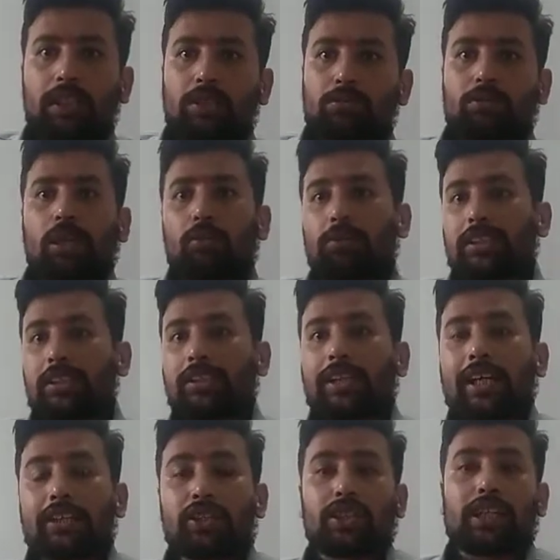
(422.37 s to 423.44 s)
So now this
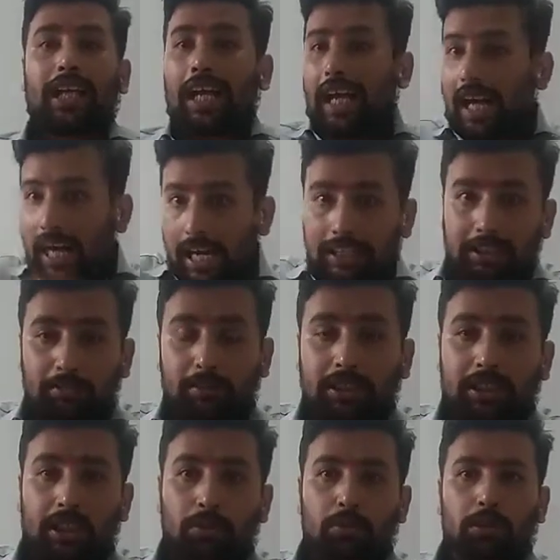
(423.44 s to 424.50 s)
reaction can't be
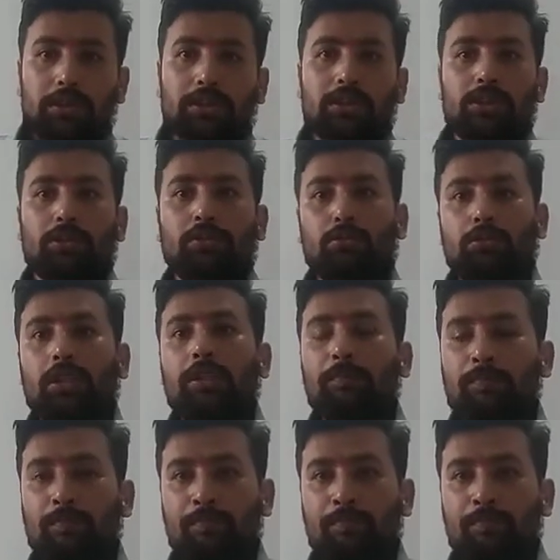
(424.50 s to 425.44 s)
converted into the